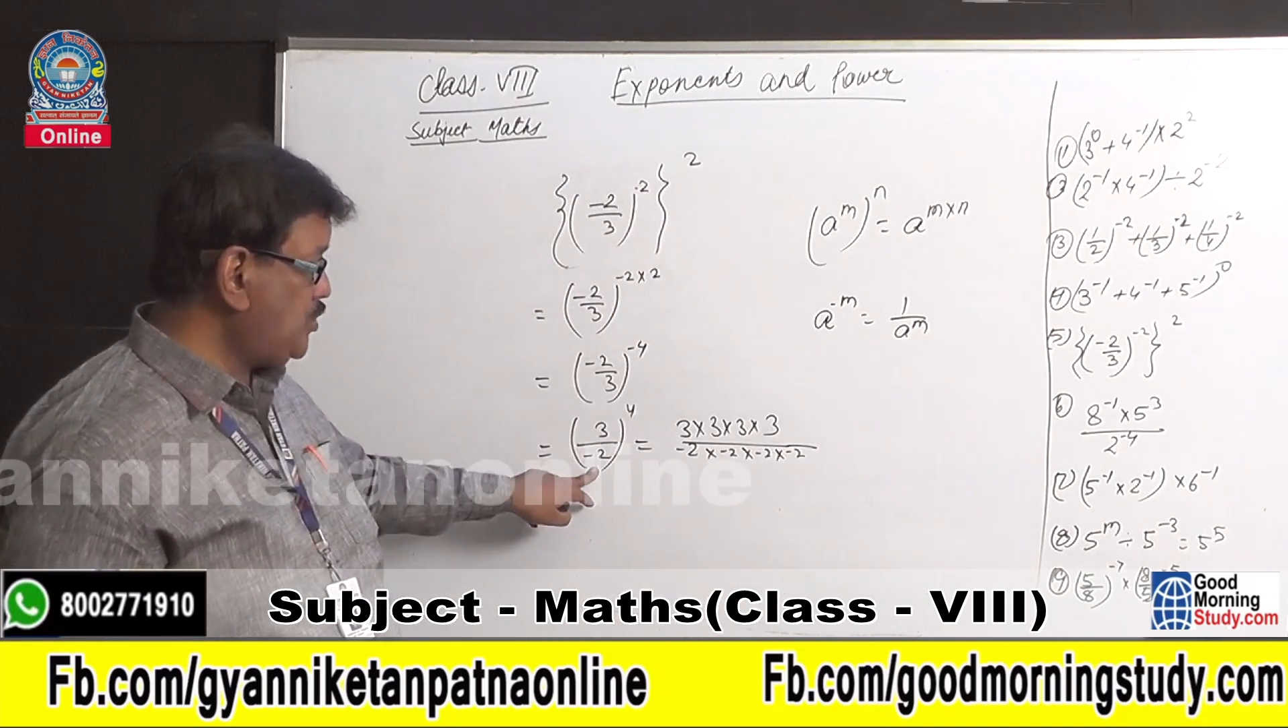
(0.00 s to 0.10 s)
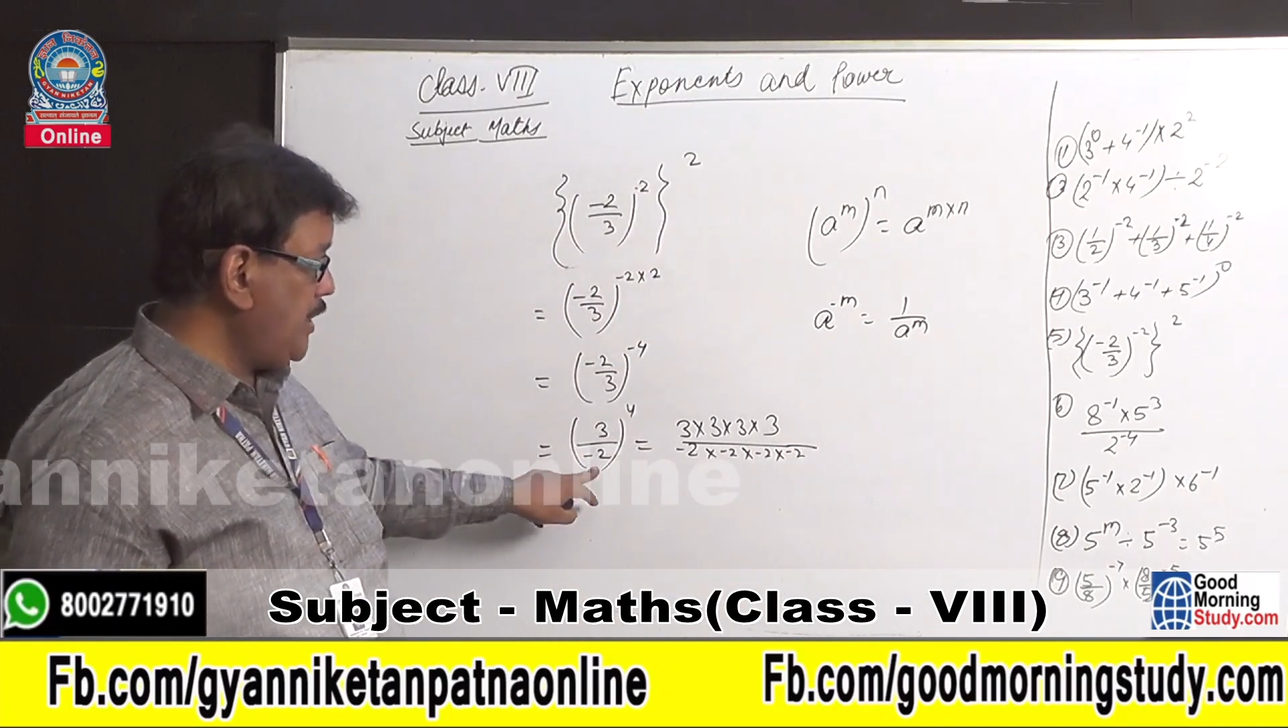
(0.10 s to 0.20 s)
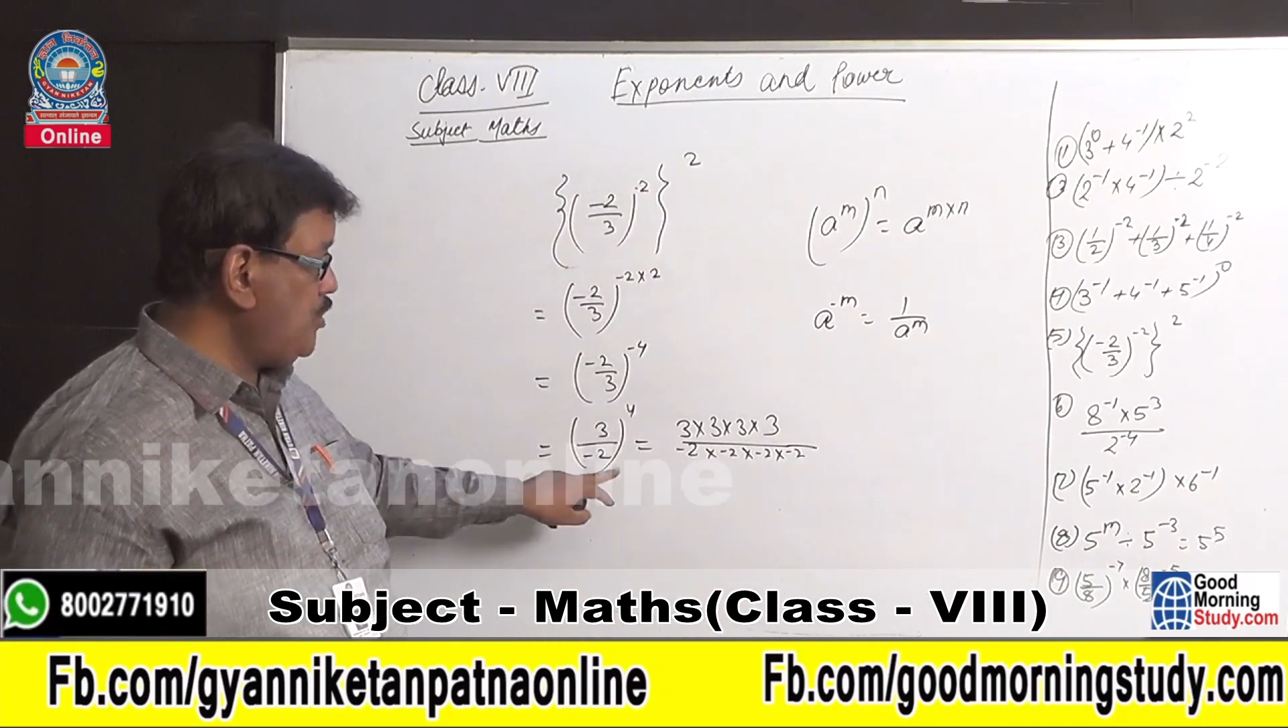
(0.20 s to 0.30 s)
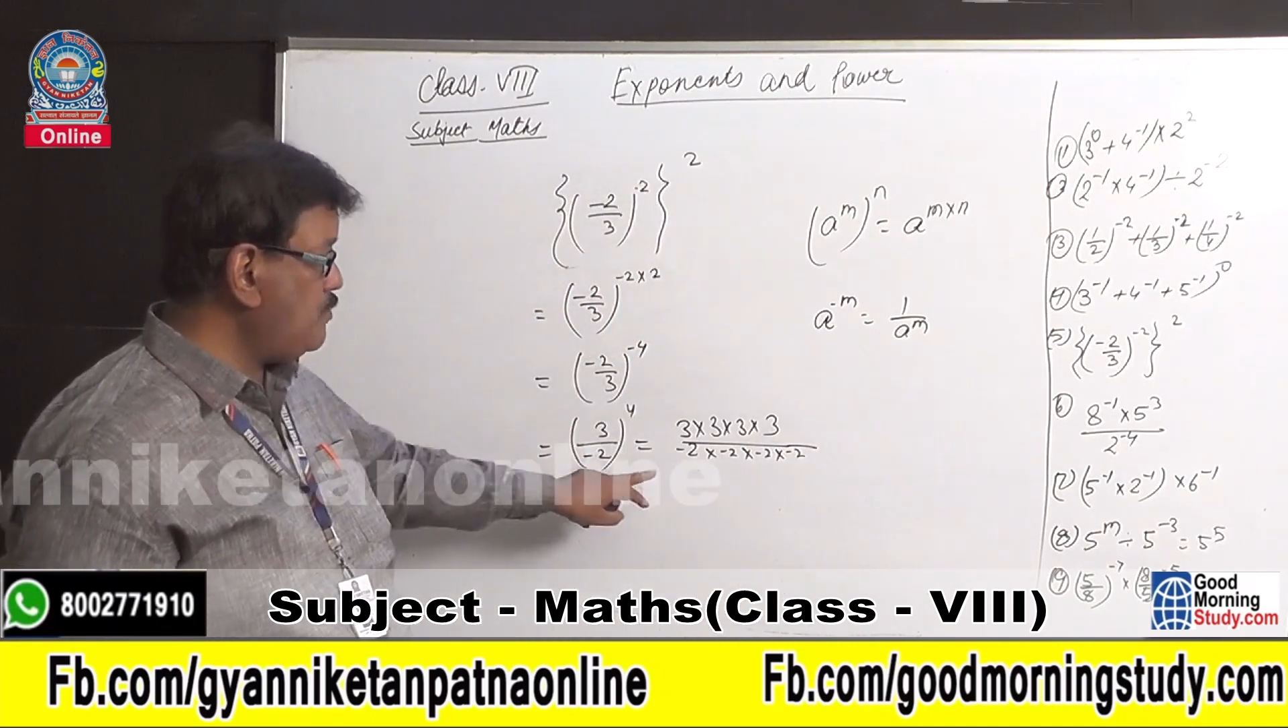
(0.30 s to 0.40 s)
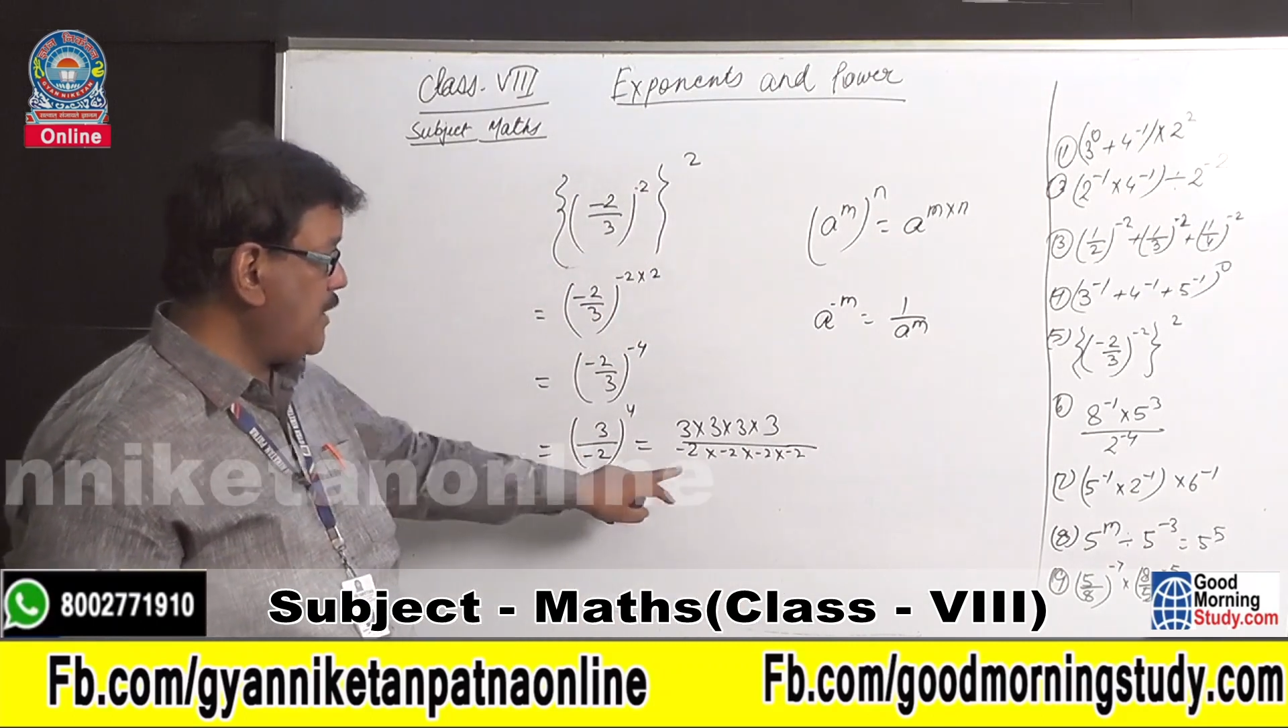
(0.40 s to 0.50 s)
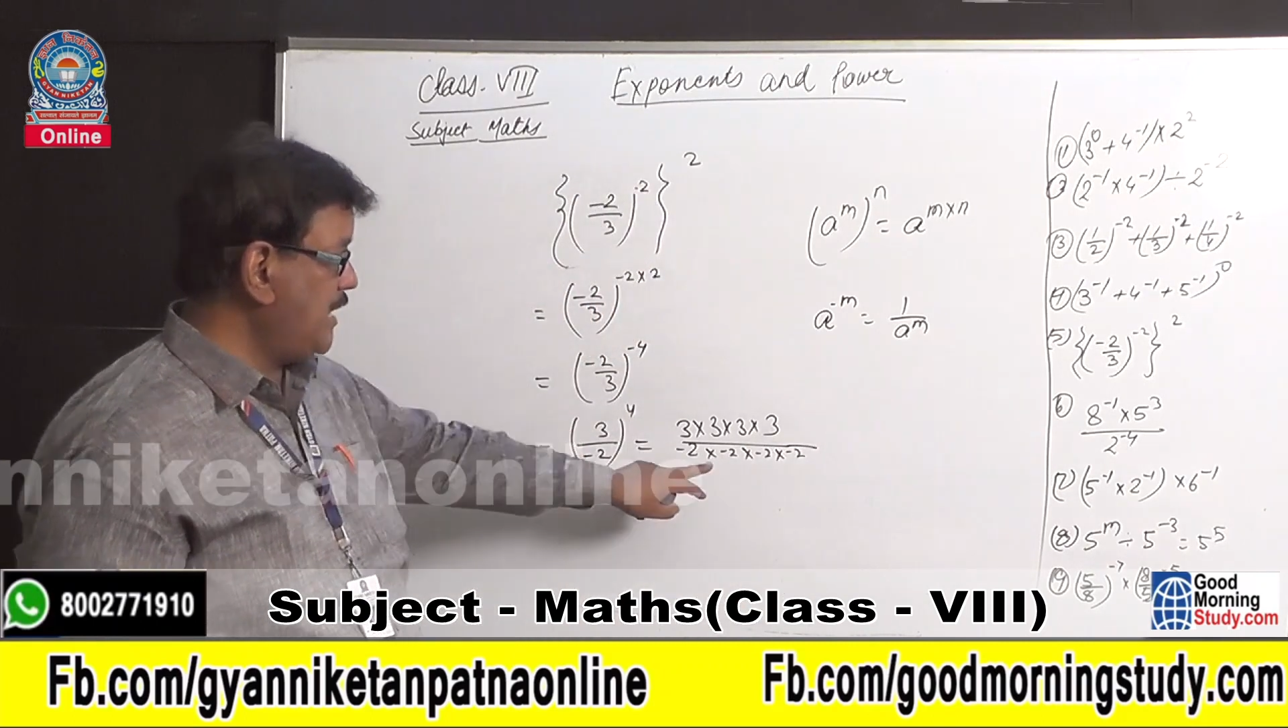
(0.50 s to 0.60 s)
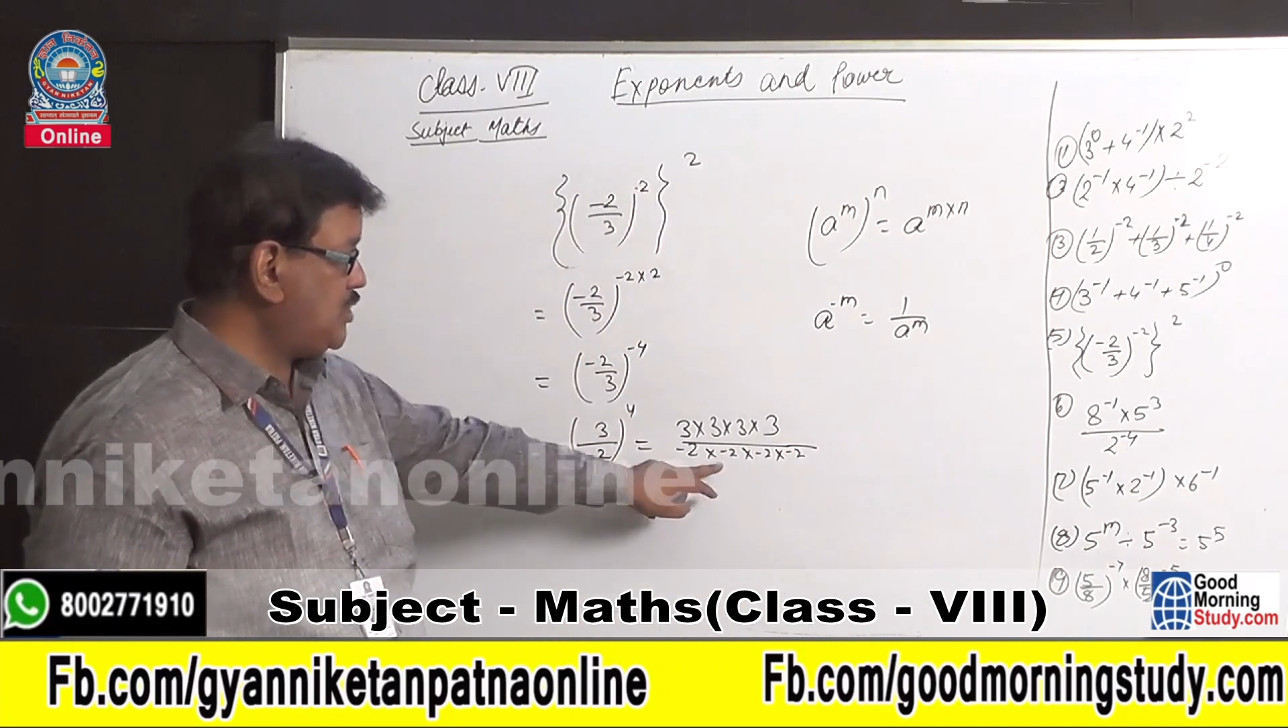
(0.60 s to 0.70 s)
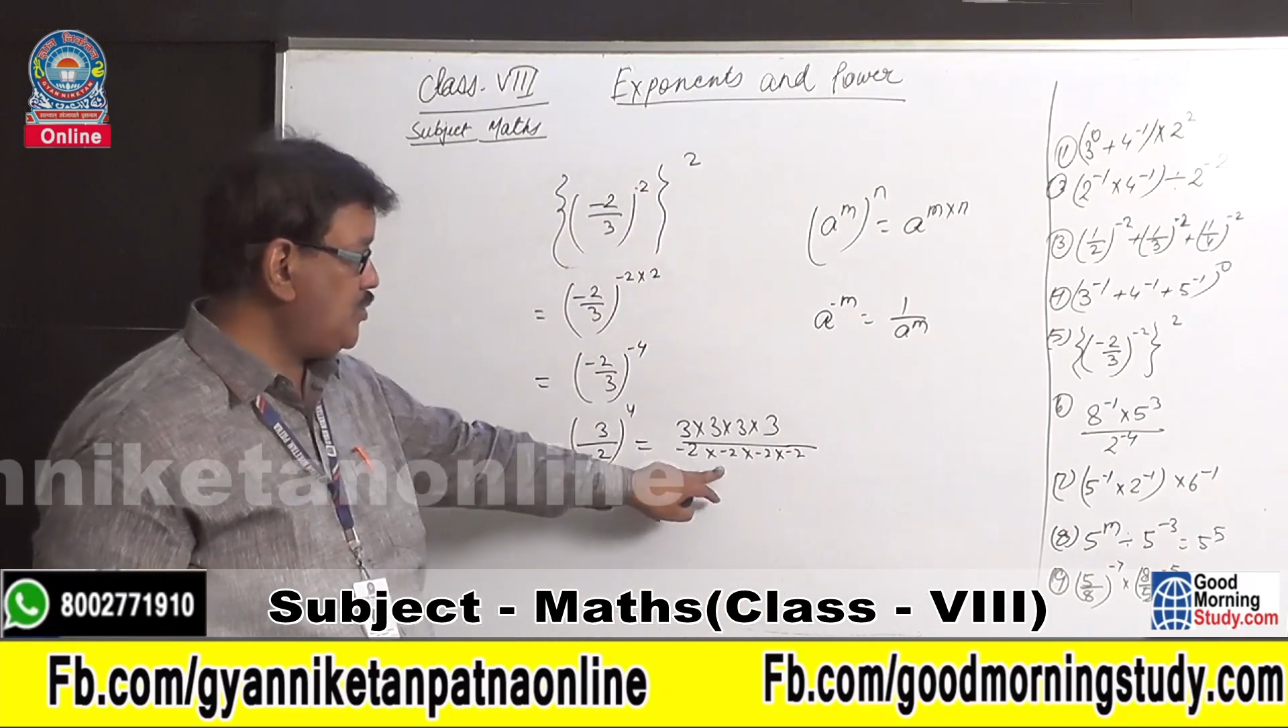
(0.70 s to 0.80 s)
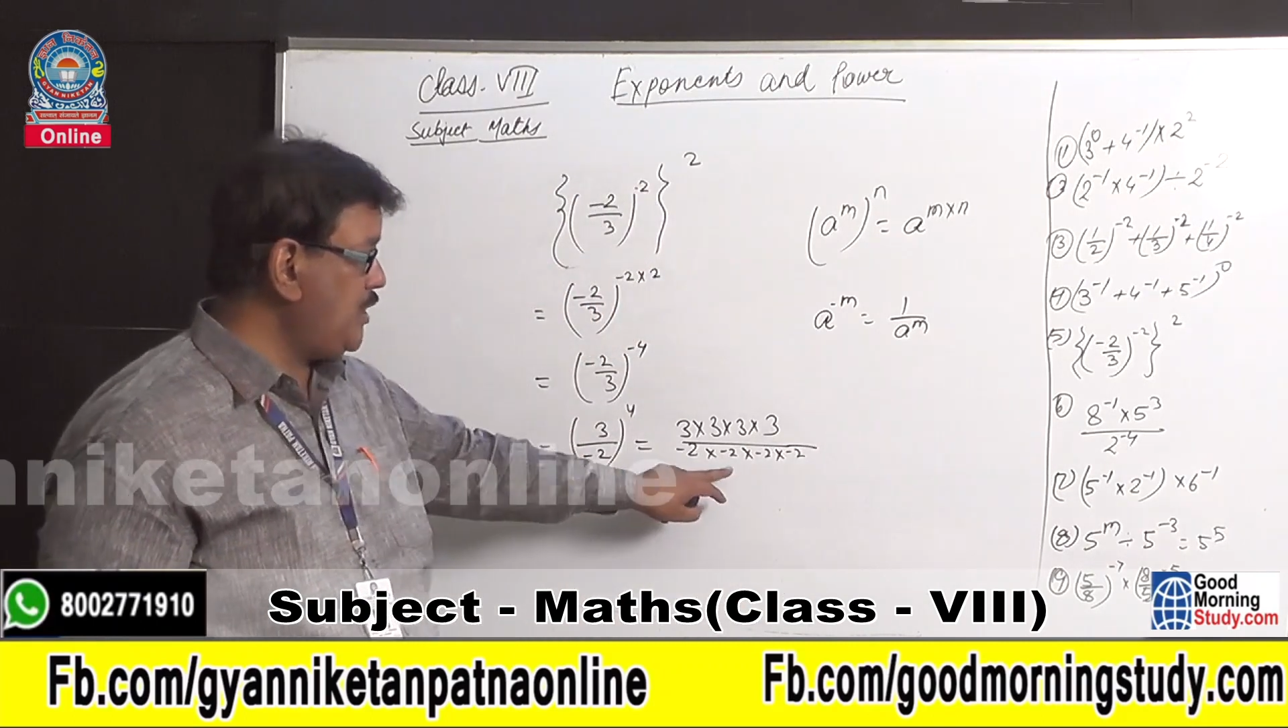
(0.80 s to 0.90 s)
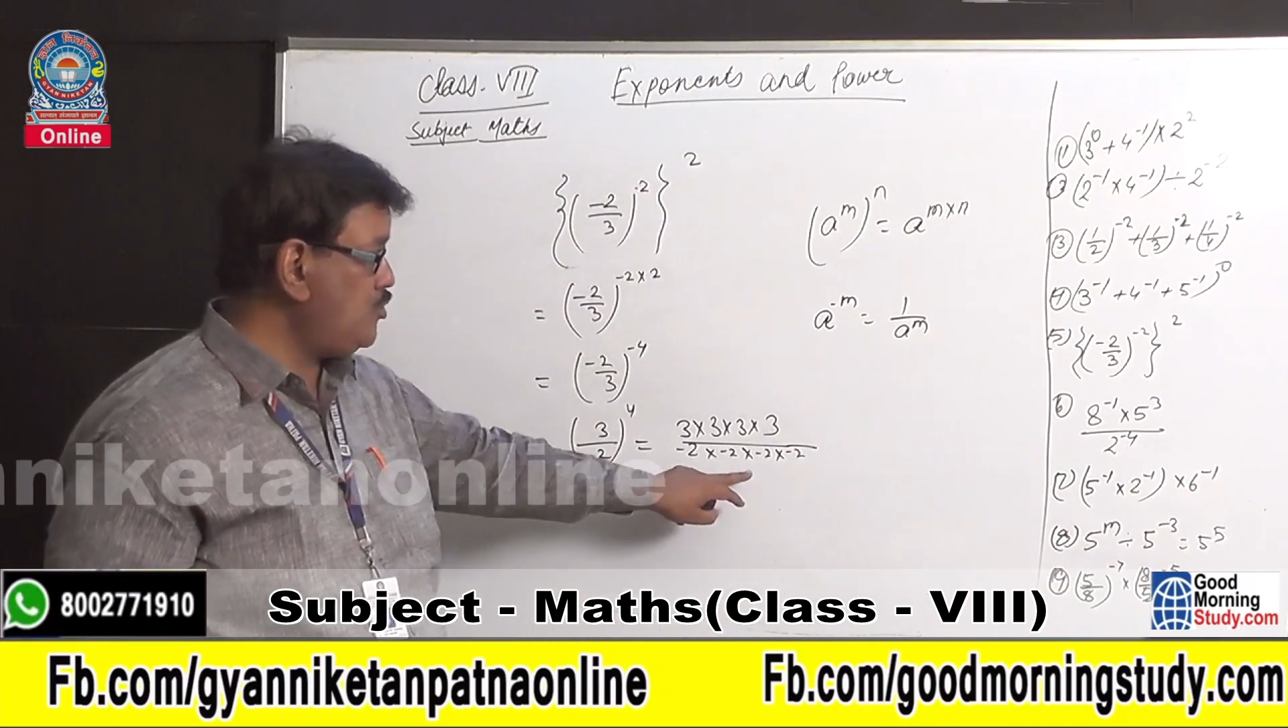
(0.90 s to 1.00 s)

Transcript: 2 into minus 2